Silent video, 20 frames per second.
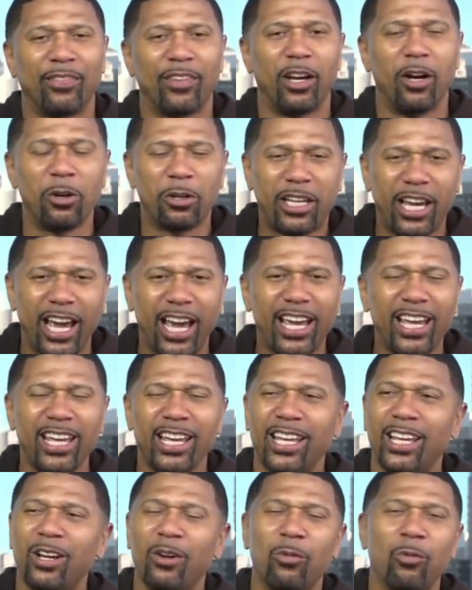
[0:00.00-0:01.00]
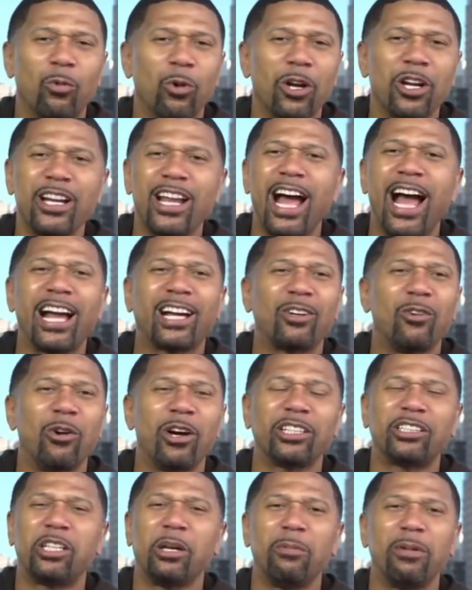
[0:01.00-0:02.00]
Okay? We're not
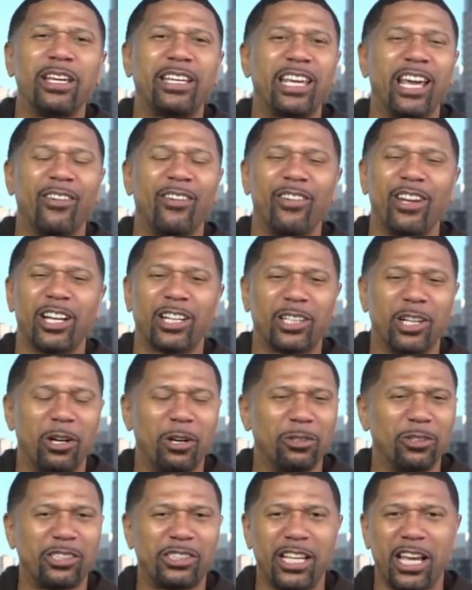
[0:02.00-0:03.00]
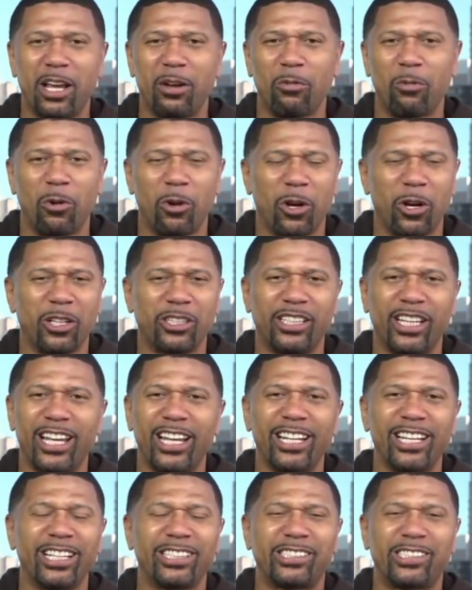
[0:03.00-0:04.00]
going to be giving the Golden State Warriors
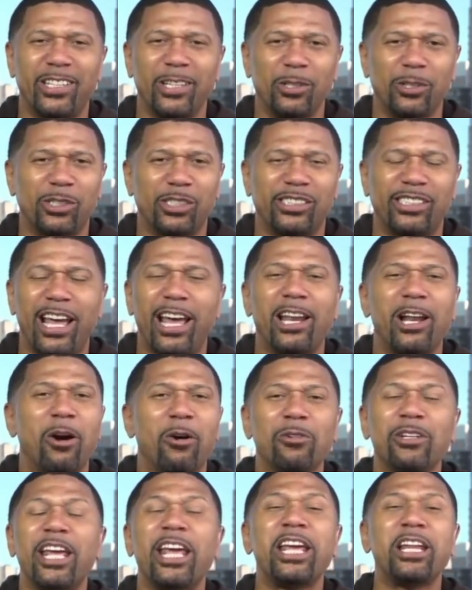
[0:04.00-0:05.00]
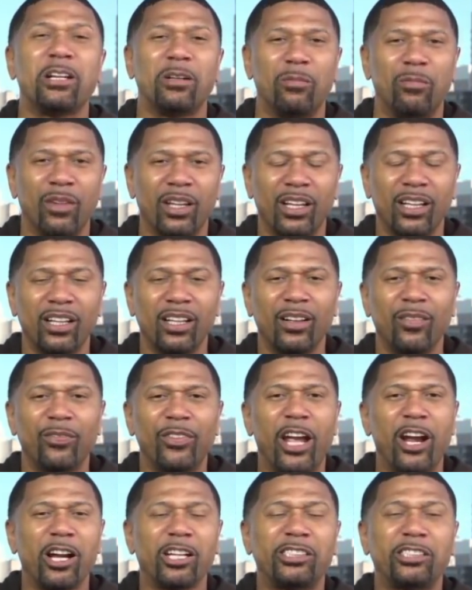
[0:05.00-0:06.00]
any excuses. They don't need them.
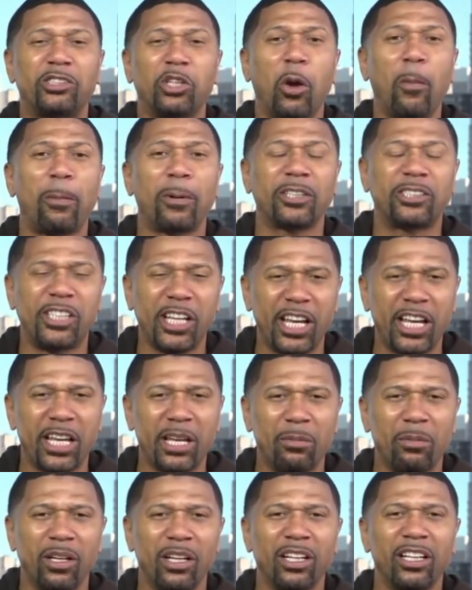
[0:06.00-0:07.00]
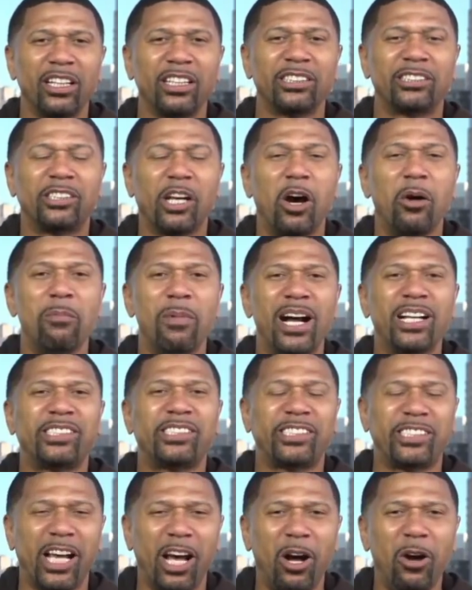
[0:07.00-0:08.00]
They're a super team. So much
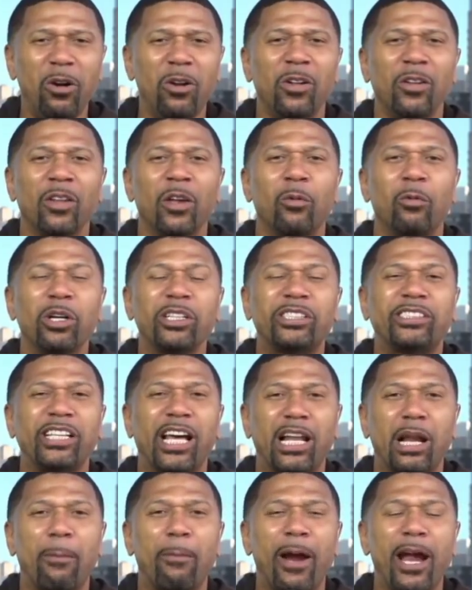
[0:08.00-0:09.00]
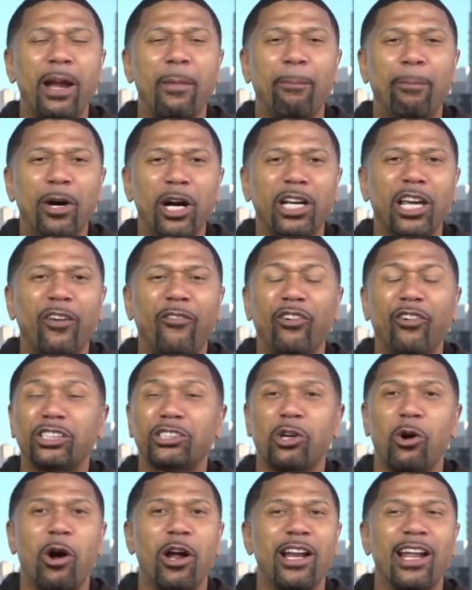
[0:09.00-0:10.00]
so, we're celebrating Boogie for
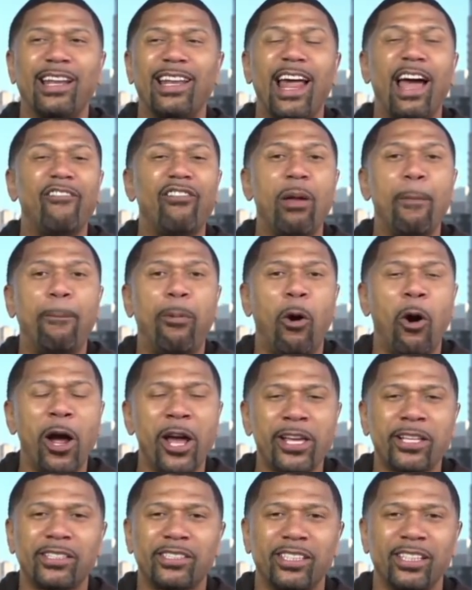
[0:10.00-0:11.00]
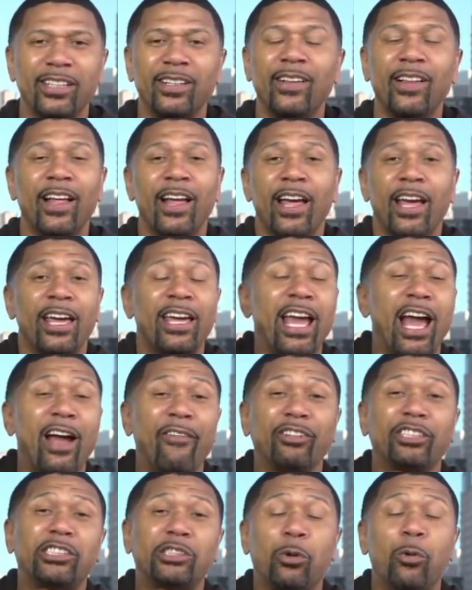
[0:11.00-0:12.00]
scoring 11 points. He
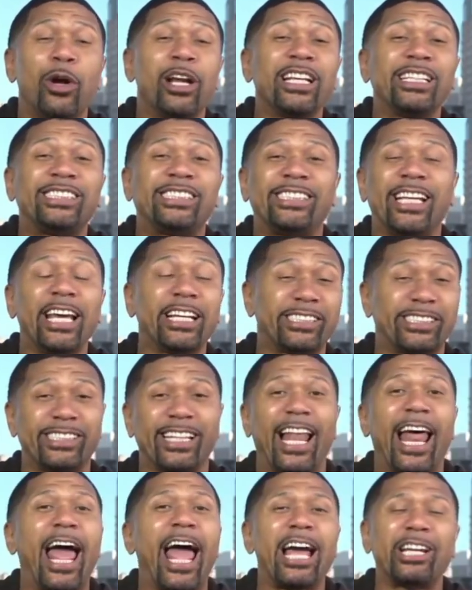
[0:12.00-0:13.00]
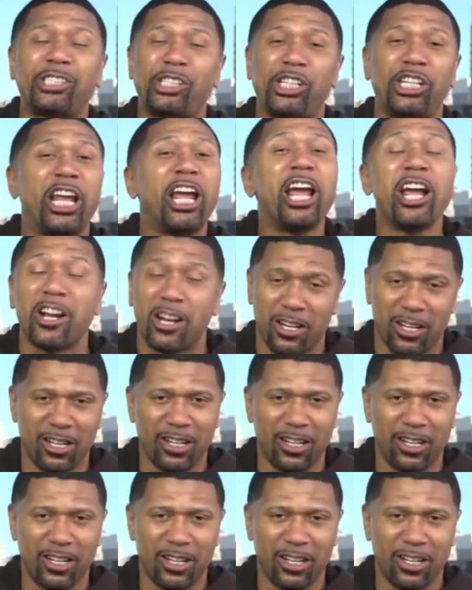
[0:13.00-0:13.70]
averaged 26 last year.